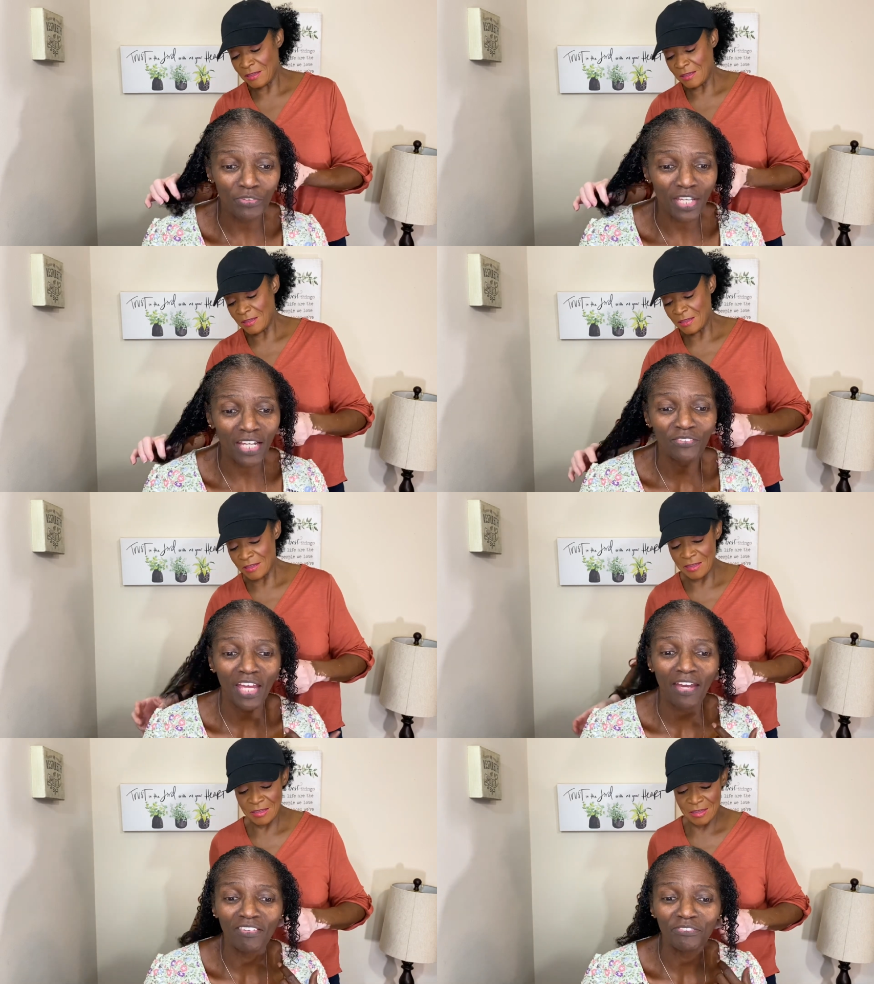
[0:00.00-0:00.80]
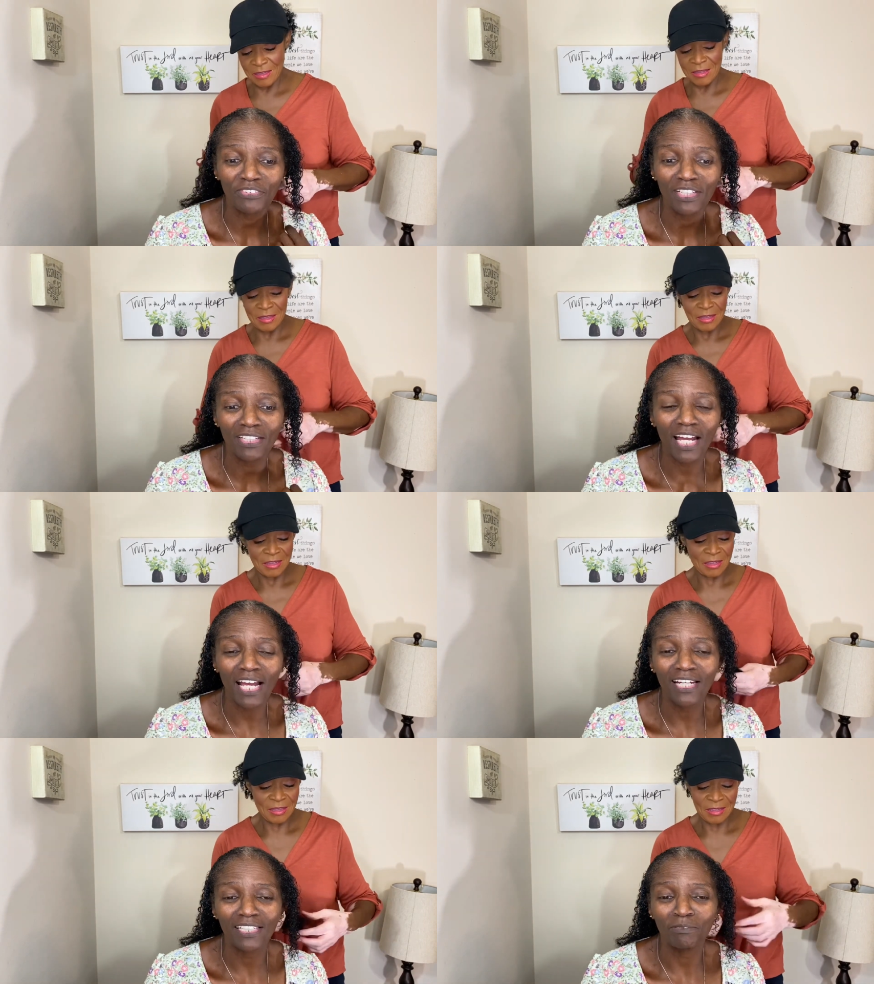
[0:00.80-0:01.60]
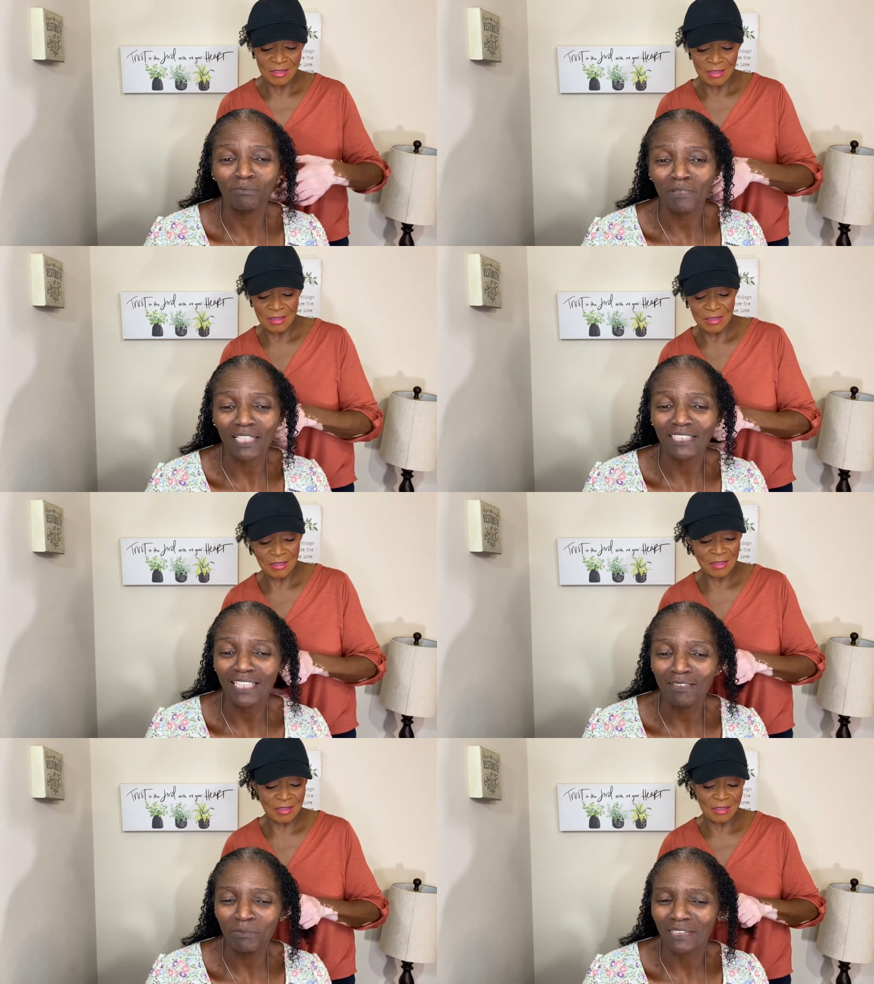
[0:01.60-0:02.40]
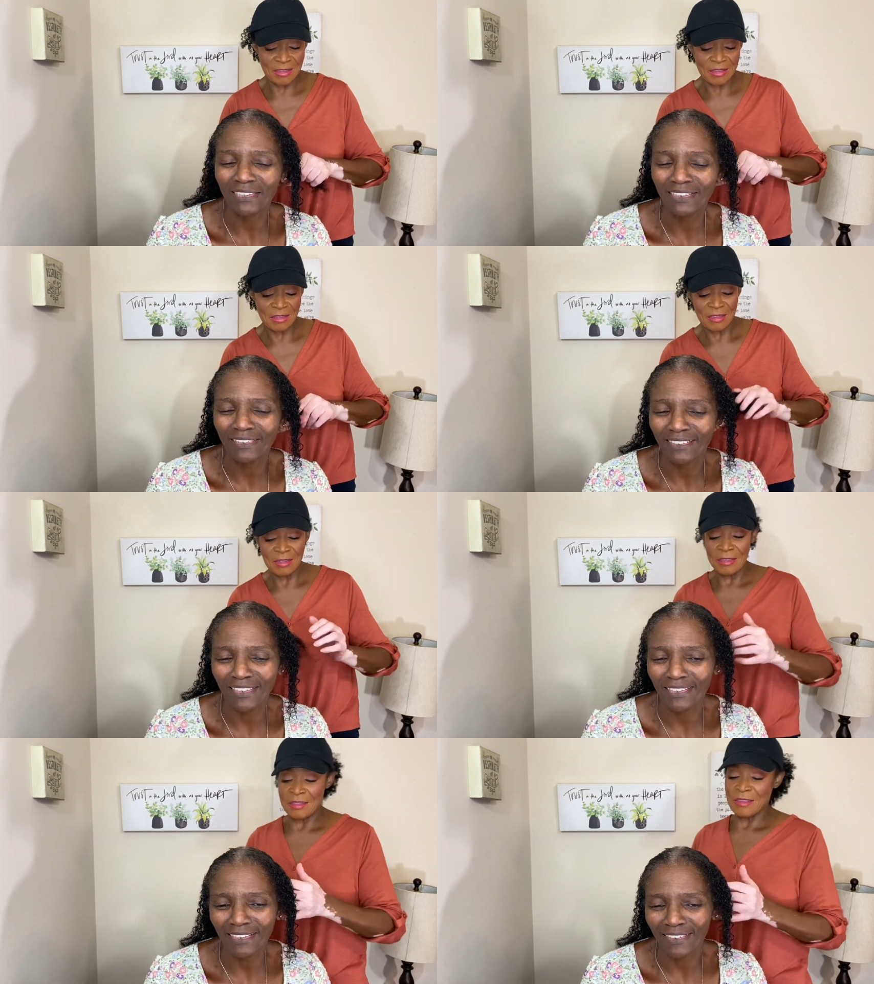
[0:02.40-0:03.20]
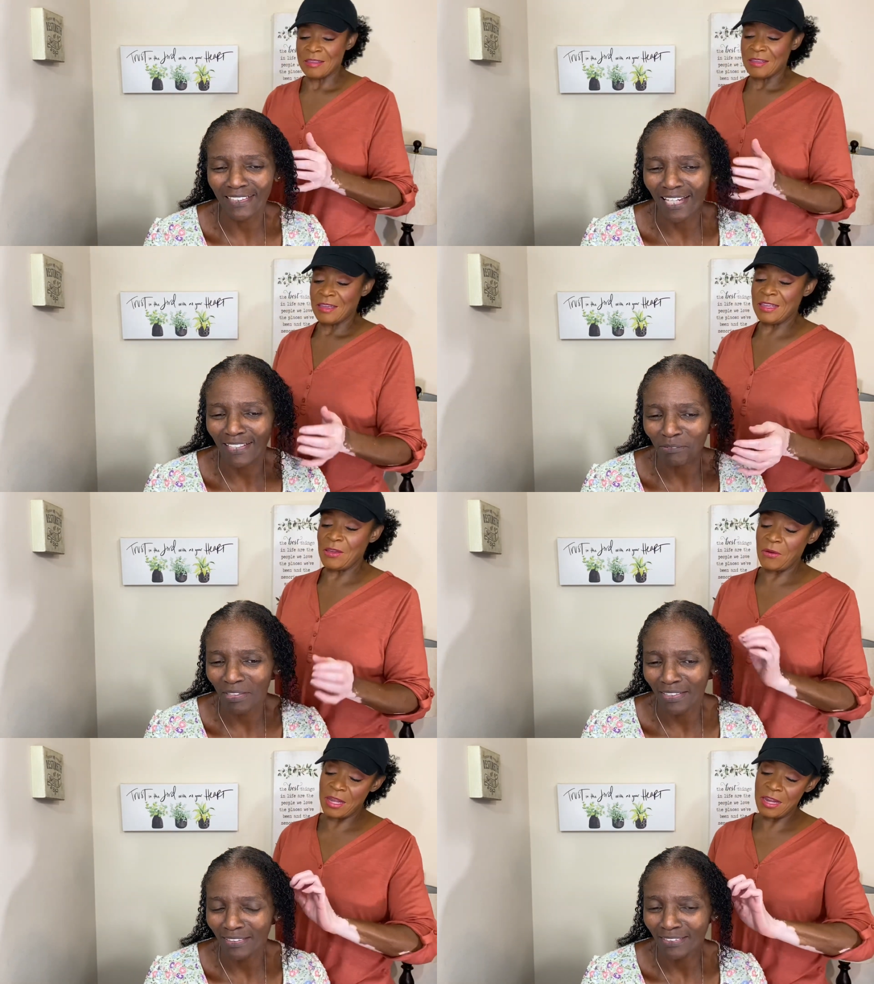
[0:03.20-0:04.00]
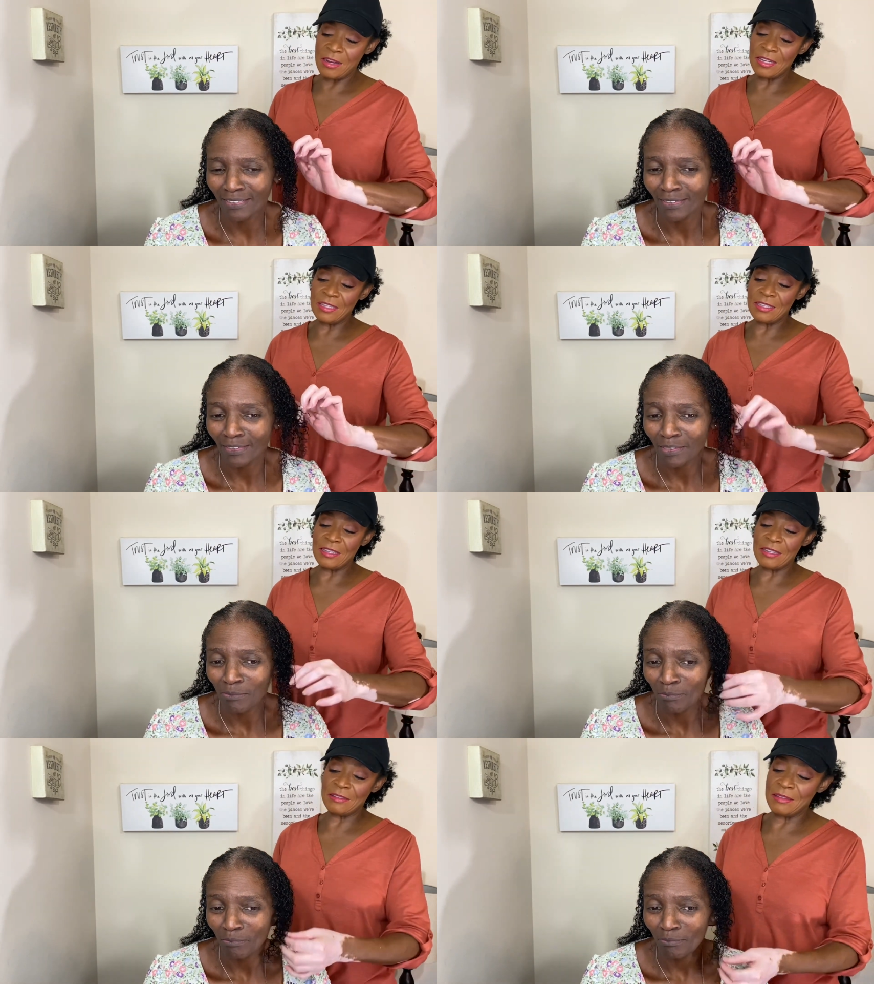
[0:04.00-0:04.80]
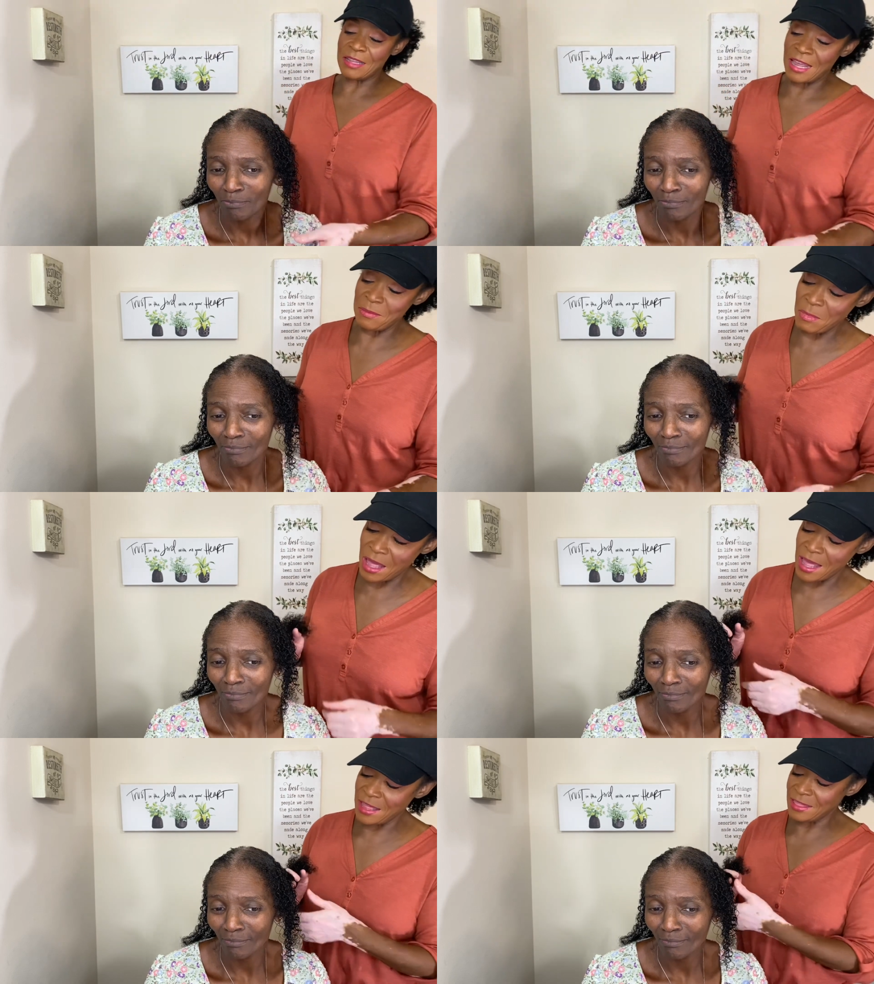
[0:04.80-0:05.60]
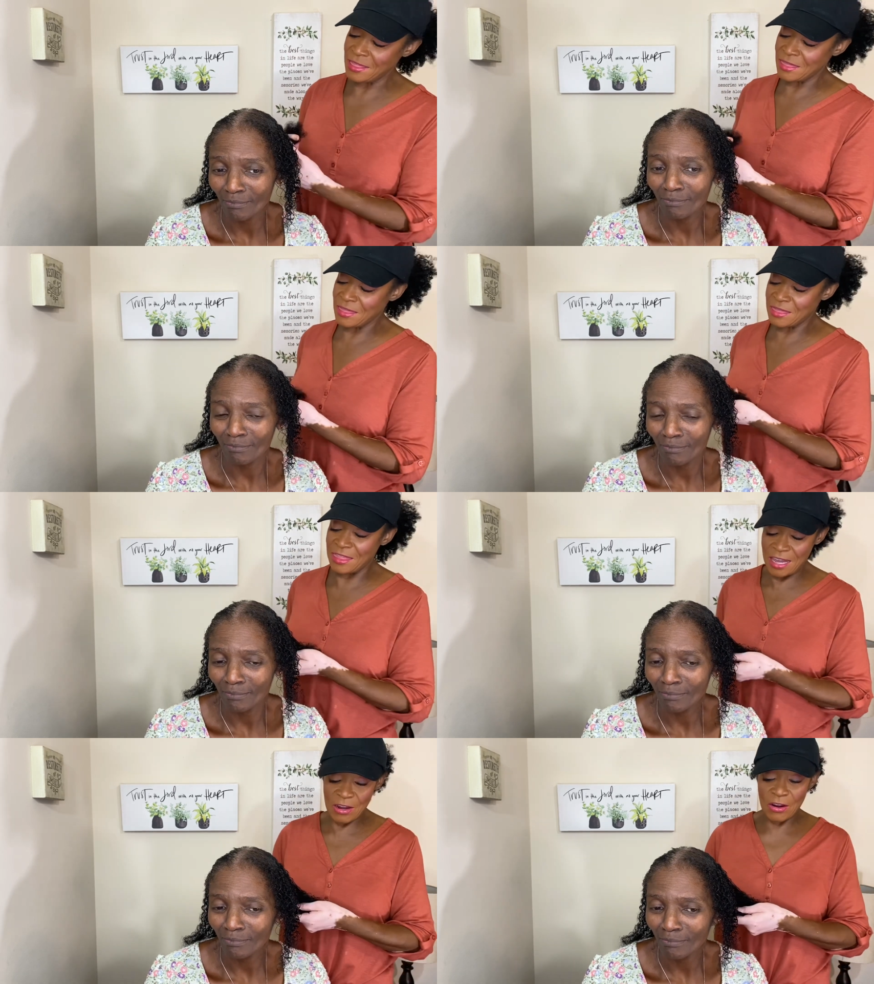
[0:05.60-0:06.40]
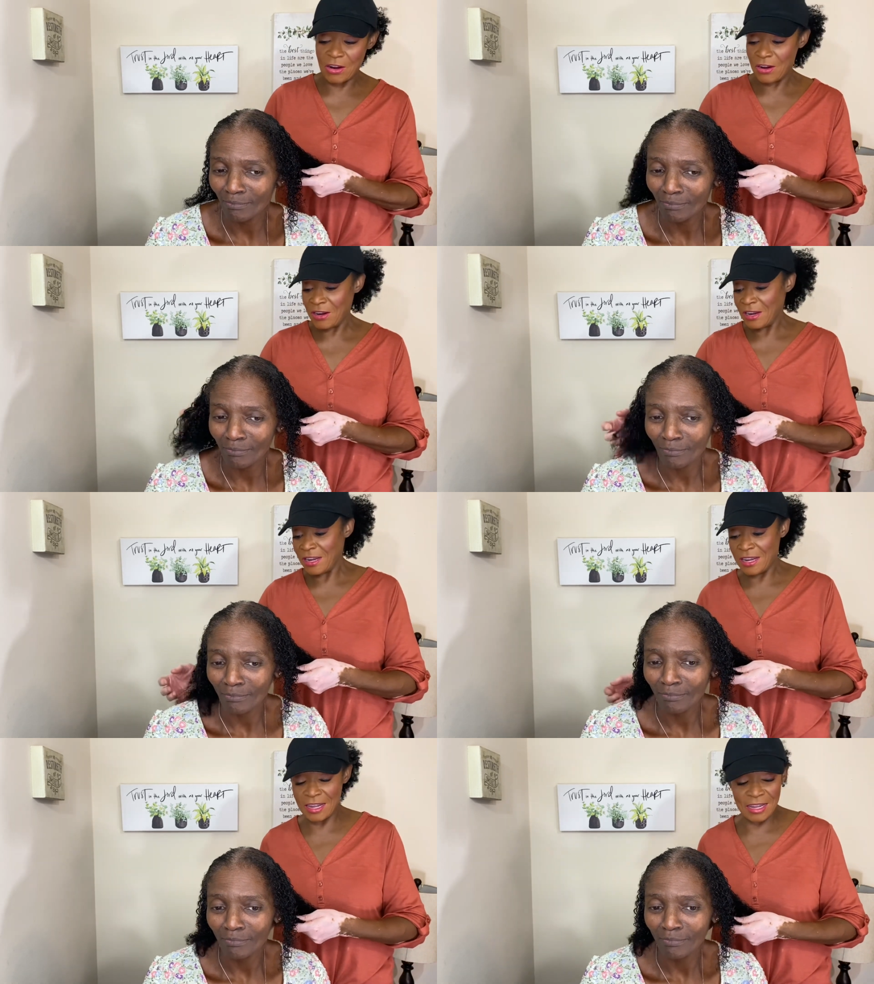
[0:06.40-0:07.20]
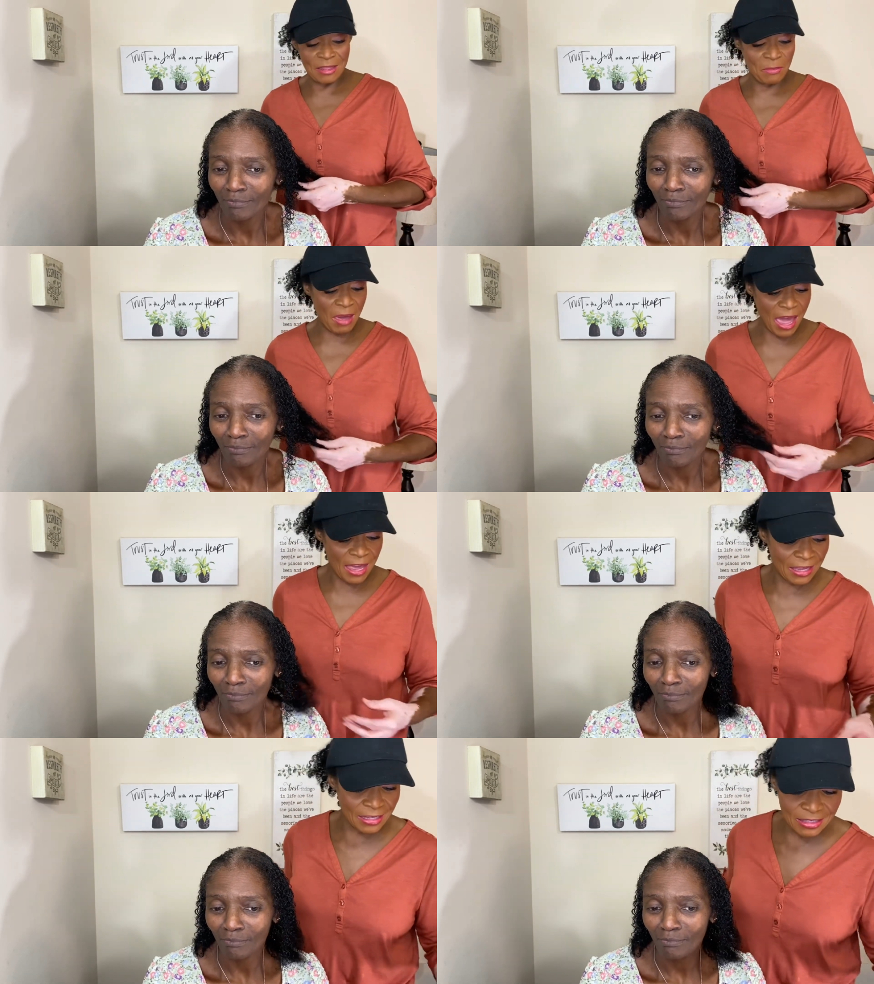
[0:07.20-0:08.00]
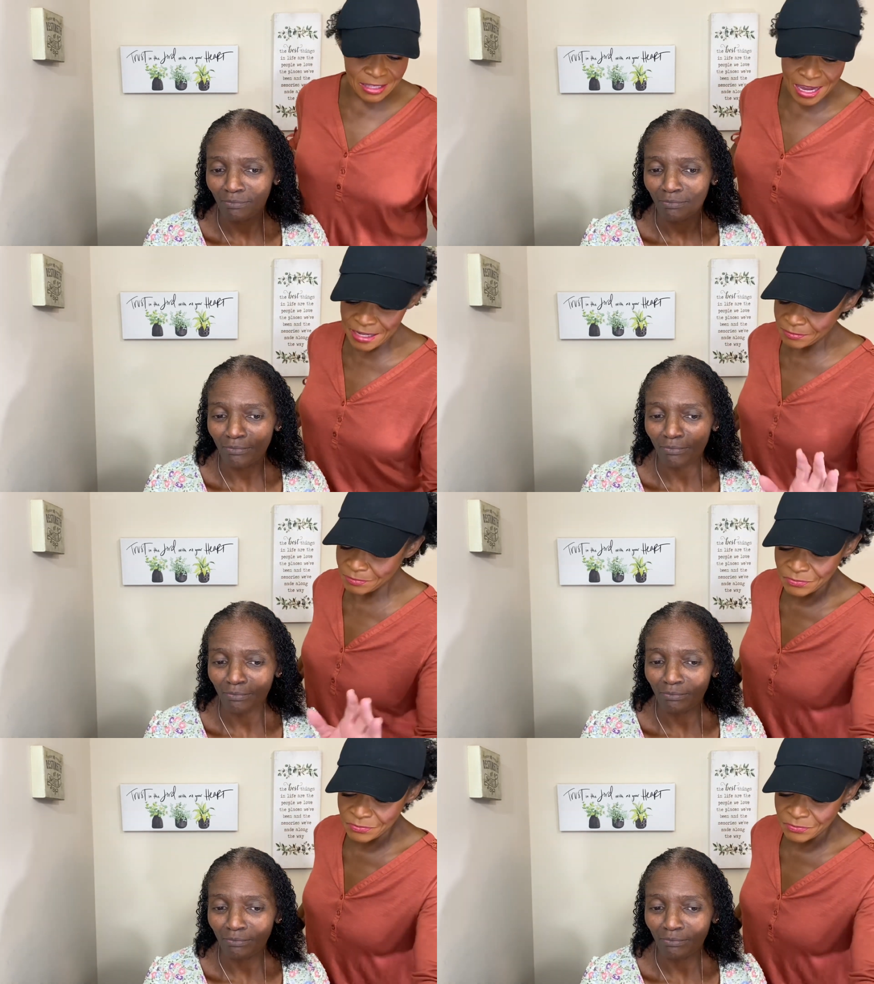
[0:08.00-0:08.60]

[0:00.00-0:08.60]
Speaker 1: ones I used to have up front? I cut them. I said, let me just cut these out.
Speaker 2: And your hair is, like mine, thicker in the back. Is that,